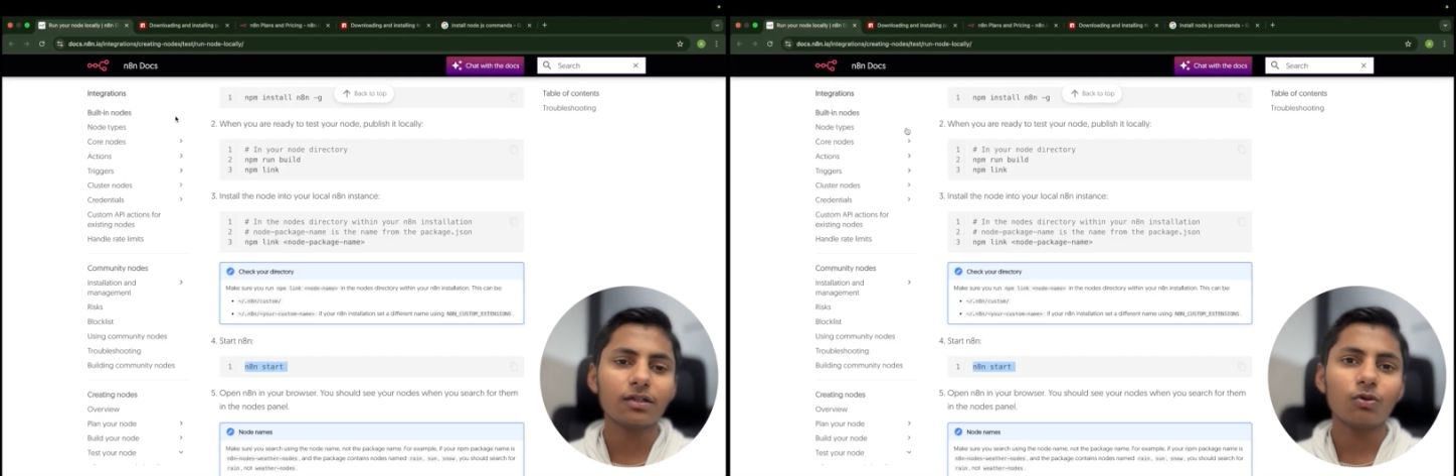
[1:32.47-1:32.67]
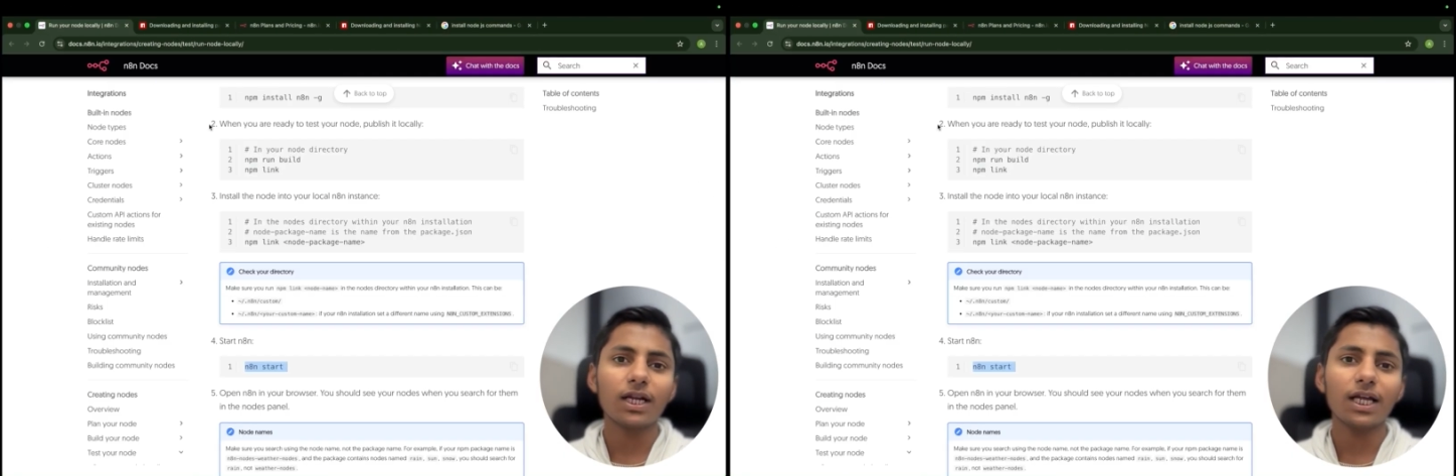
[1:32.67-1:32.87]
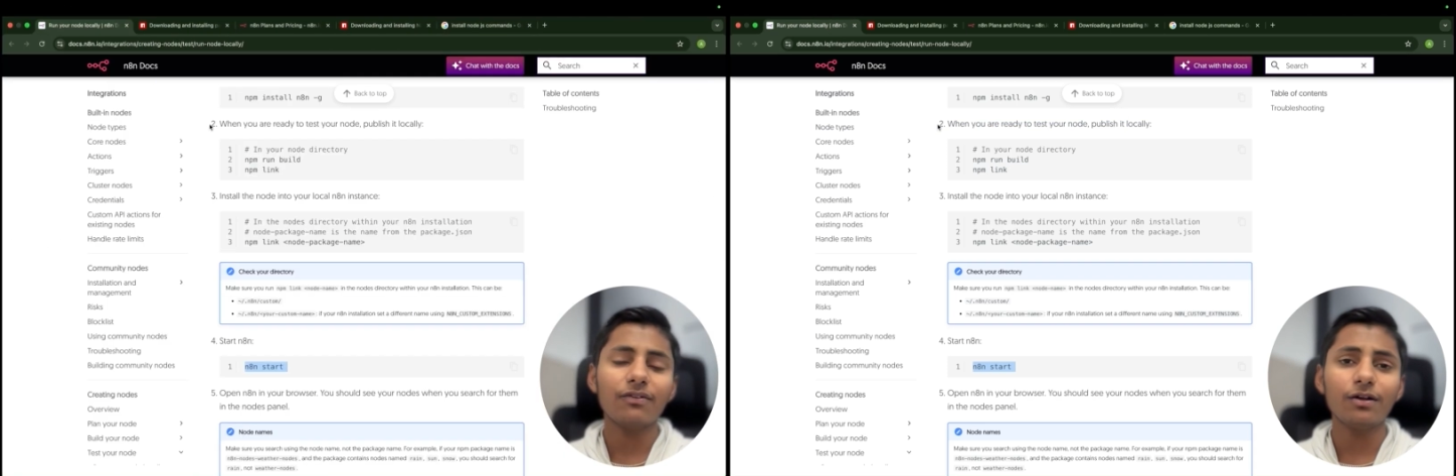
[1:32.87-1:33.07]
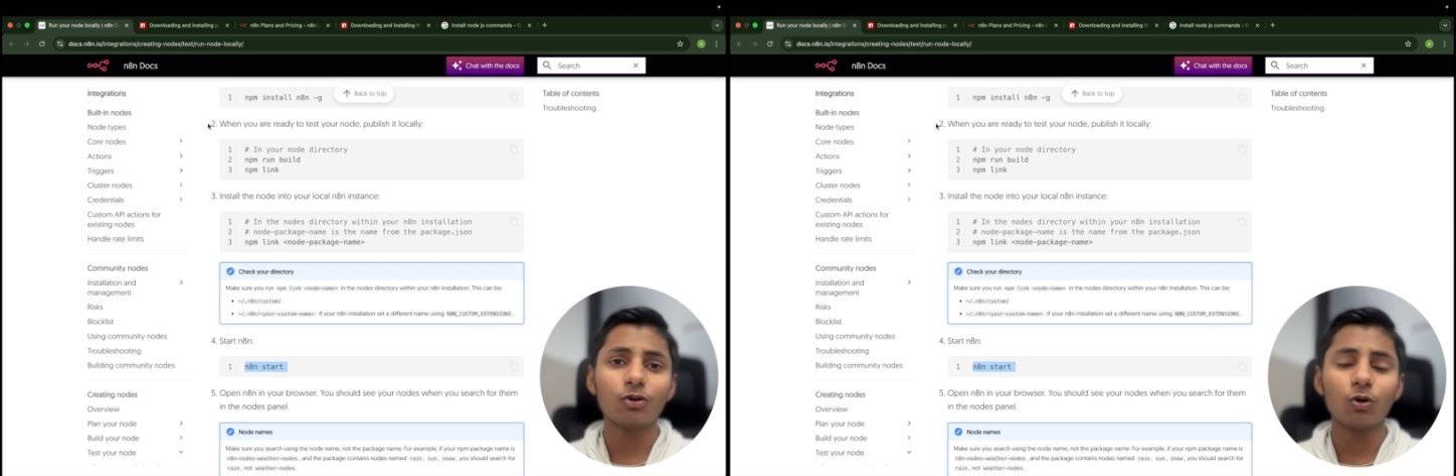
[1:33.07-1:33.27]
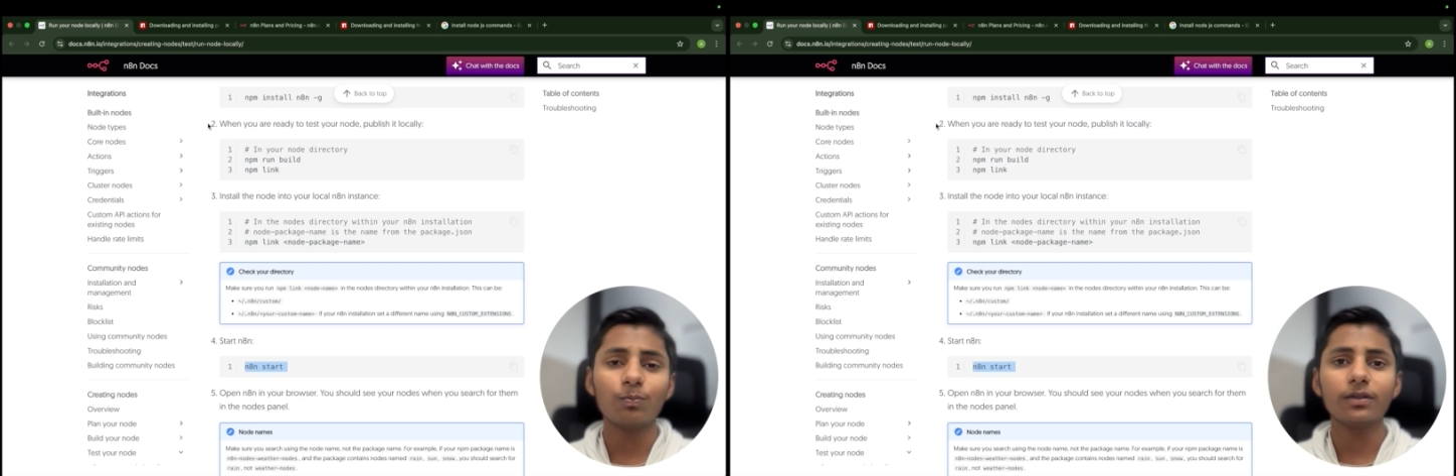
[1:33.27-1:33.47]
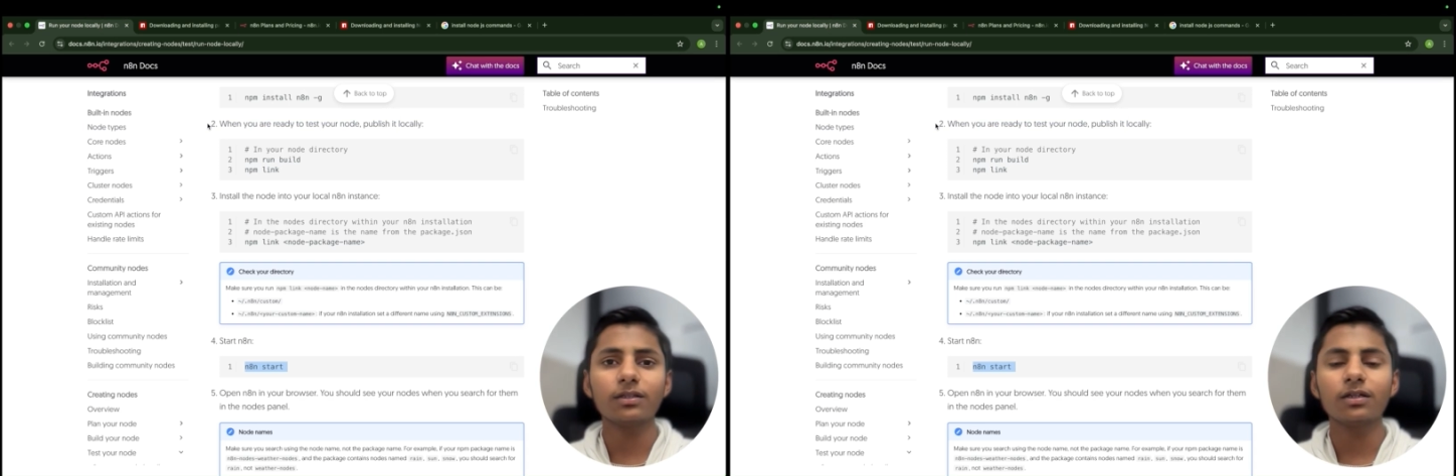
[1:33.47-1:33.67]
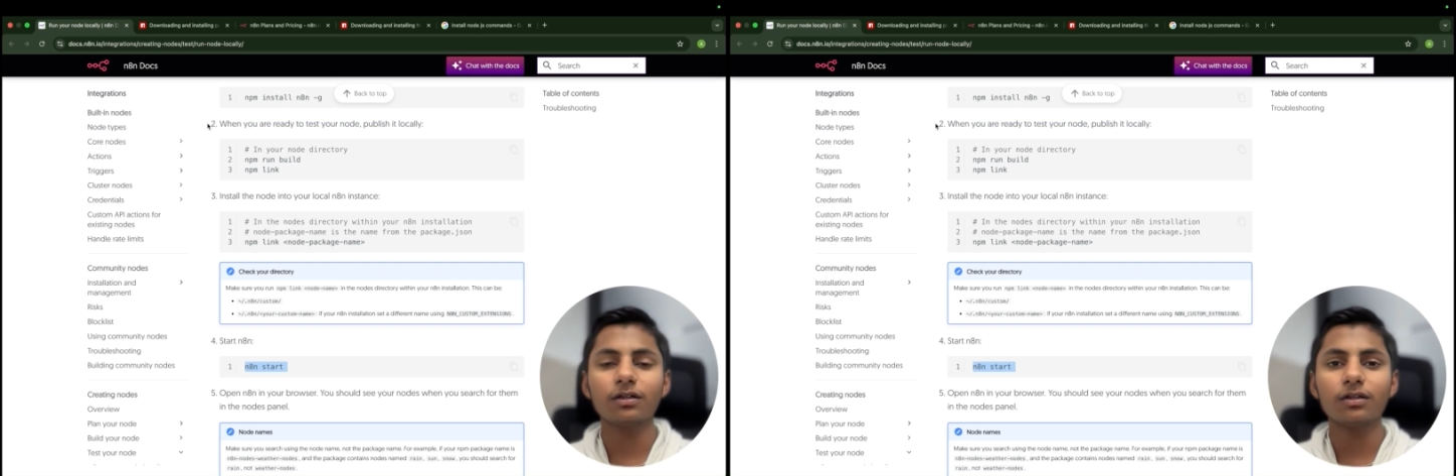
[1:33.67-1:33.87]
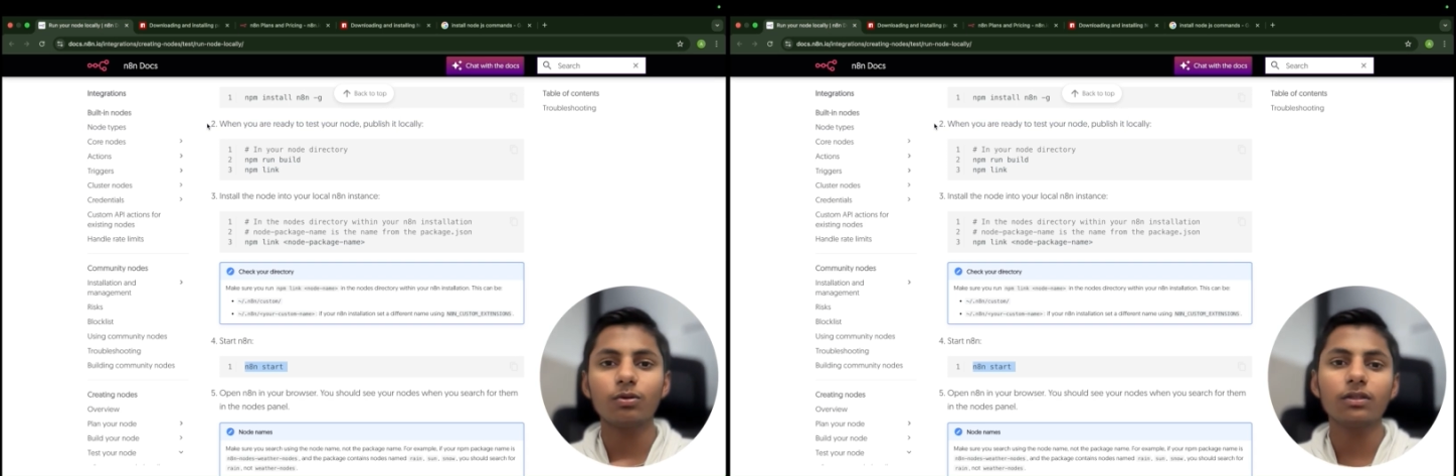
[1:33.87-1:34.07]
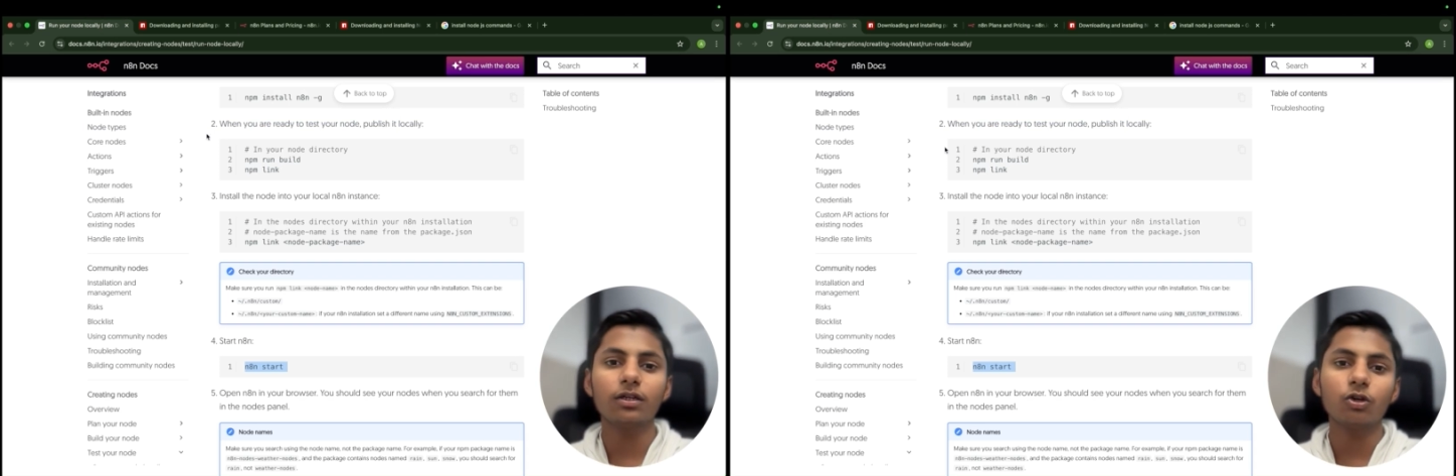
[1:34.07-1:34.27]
or I will drop all the